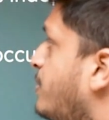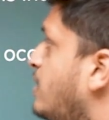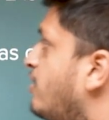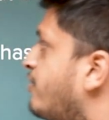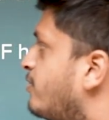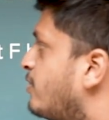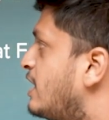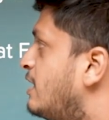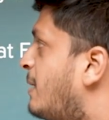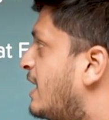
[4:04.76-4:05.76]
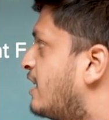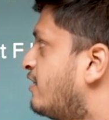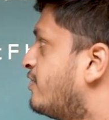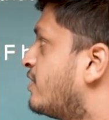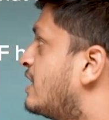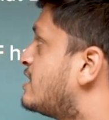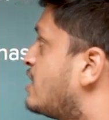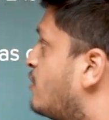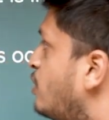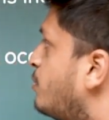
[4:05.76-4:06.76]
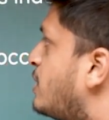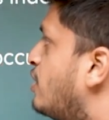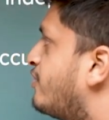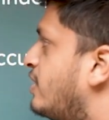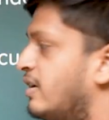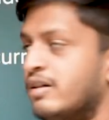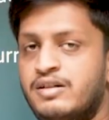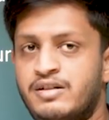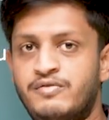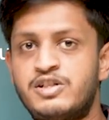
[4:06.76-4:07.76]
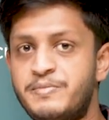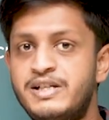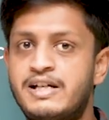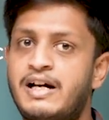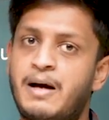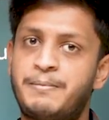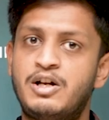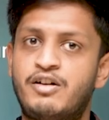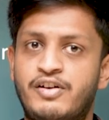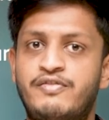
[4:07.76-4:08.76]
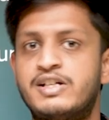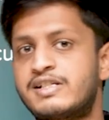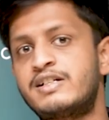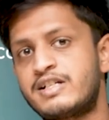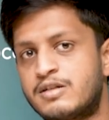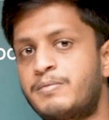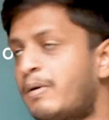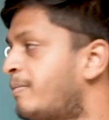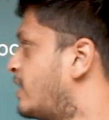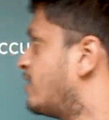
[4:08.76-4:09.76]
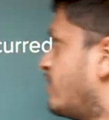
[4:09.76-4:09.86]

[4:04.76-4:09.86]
P of E by F is equal to P of E, which means that happening of F doesn't change the probability of